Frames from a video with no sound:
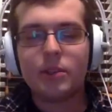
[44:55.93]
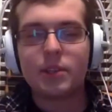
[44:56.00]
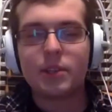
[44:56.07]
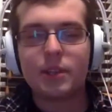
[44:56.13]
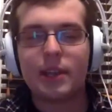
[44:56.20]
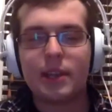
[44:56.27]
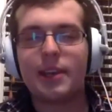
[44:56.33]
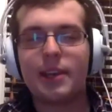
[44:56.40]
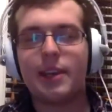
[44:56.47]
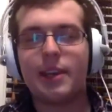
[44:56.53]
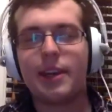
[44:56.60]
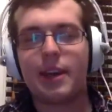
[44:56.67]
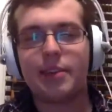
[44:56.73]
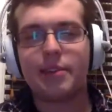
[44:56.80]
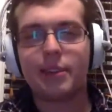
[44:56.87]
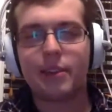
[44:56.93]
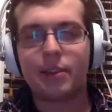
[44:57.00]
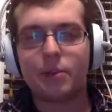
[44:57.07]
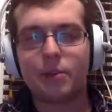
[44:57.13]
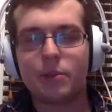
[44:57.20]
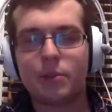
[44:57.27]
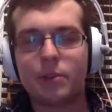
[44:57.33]
like, I think it
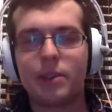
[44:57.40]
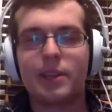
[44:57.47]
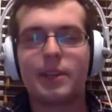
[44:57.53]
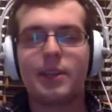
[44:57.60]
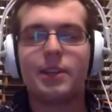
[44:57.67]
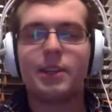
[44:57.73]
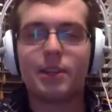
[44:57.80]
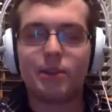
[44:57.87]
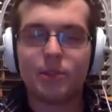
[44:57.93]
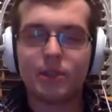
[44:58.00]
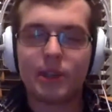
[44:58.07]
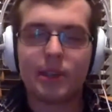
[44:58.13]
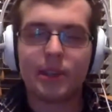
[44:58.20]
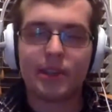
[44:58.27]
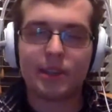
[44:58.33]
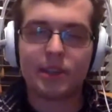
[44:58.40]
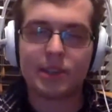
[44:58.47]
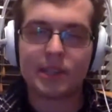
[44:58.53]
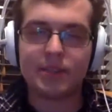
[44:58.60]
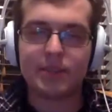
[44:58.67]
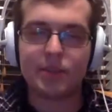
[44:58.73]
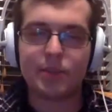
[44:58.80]
was at like a
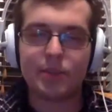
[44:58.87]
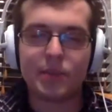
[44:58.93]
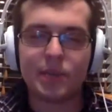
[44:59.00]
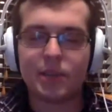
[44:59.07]
CVP.